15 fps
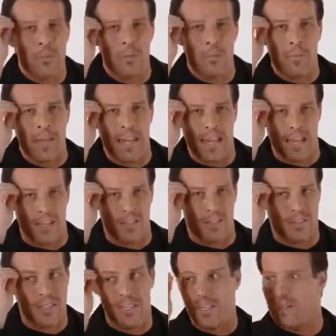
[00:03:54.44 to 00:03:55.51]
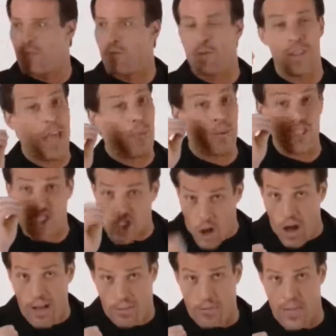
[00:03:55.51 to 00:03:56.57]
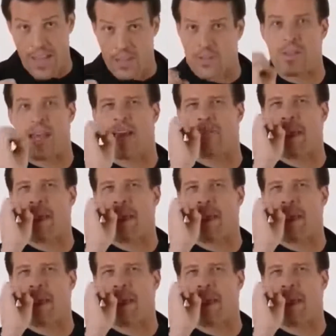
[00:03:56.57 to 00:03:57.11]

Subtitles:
Human beings, when they resolve things,